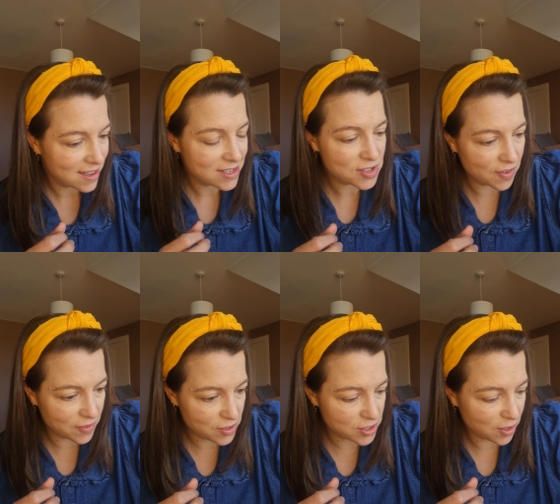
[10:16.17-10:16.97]
So I've
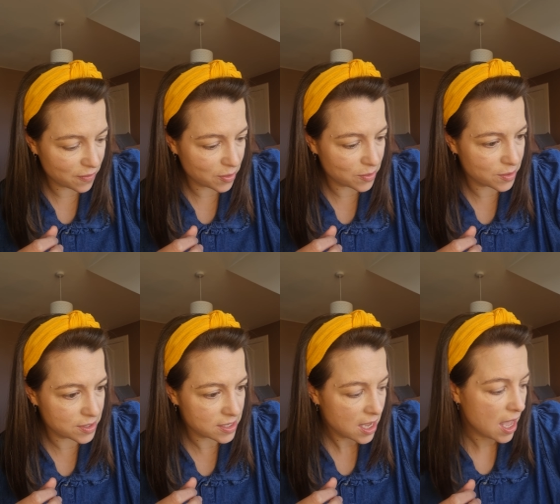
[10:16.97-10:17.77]
used all of
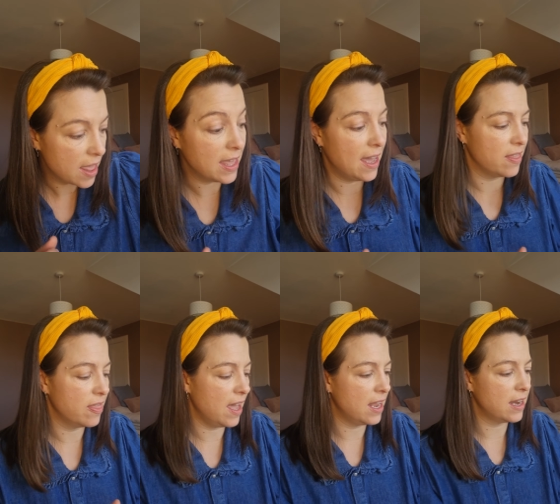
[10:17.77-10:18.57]
those. Yeah,
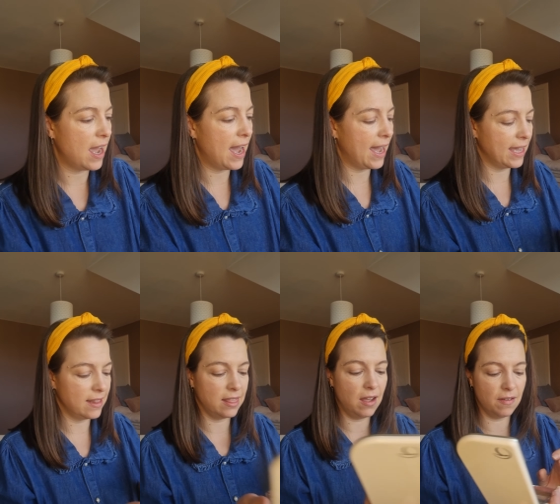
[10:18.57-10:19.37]
then I
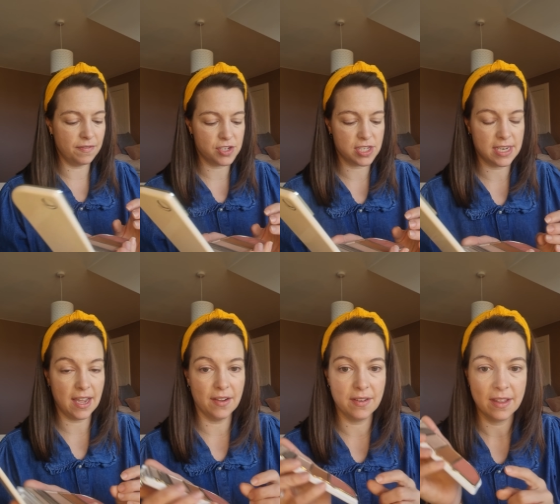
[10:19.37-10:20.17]
love just
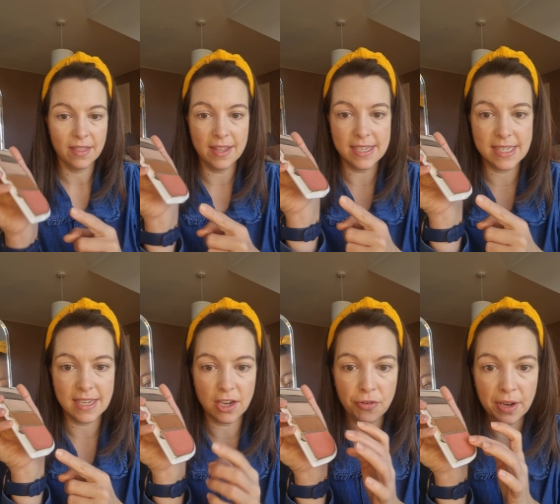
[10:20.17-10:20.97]
now this
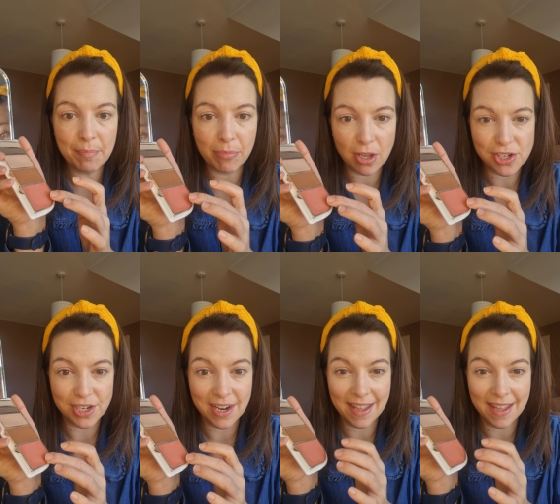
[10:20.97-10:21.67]
cream blusher.